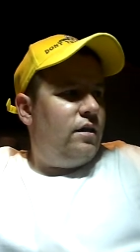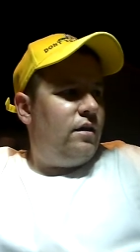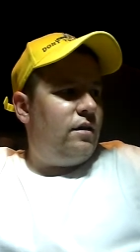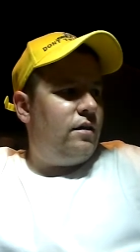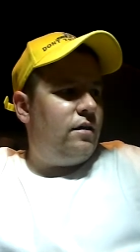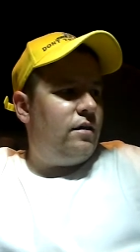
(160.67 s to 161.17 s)

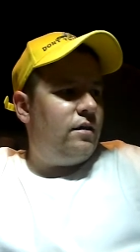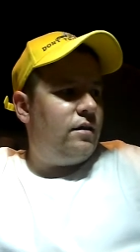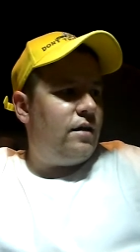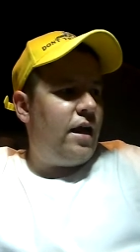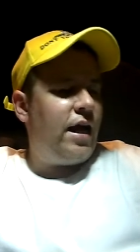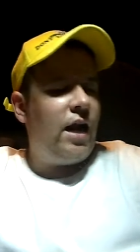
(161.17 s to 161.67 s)

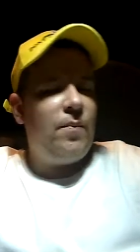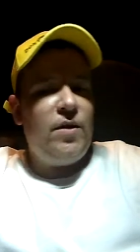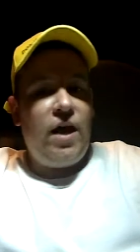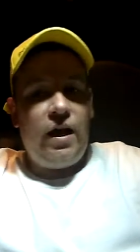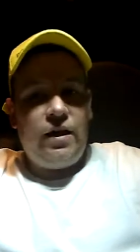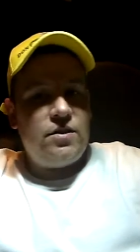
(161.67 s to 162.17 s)
I gotta be
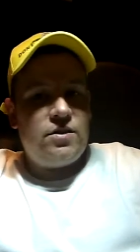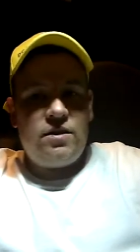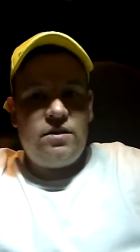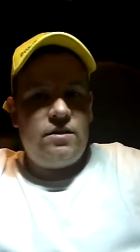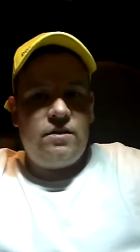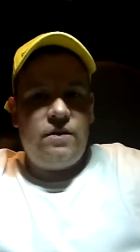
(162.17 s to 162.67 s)
honest.
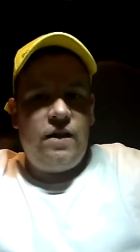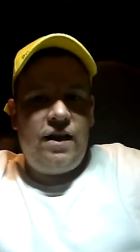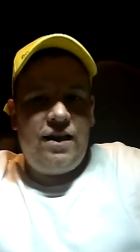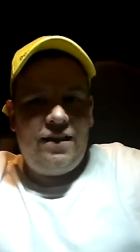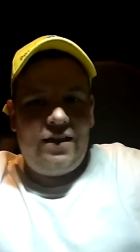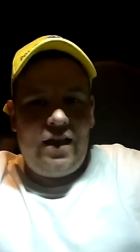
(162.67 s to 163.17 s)

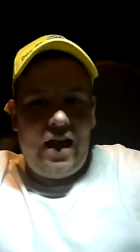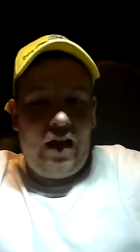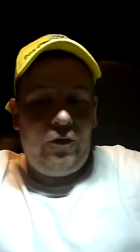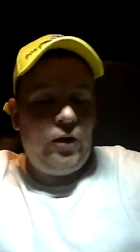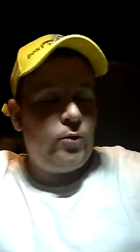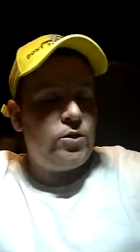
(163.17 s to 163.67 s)
I
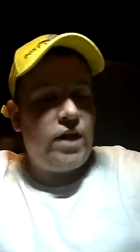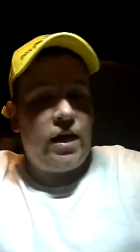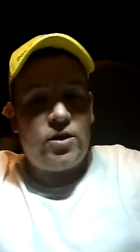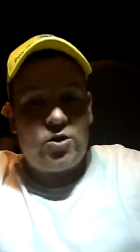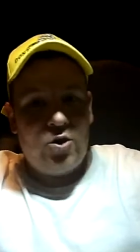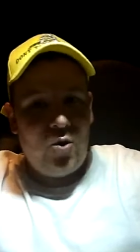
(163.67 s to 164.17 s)
think it was kind
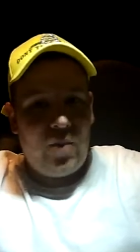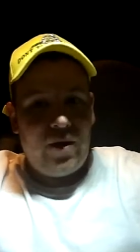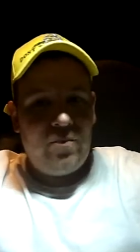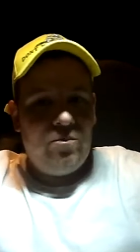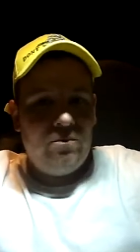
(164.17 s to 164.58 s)
of stupid.